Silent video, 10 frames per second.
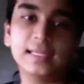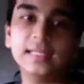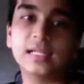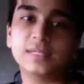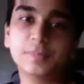
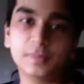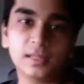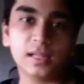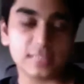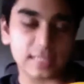That's
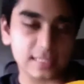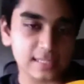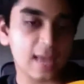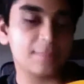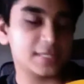
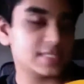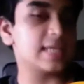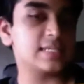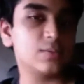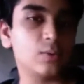
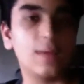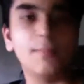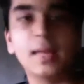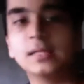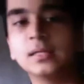precisely what I meant.
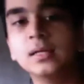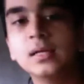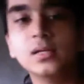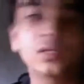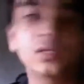So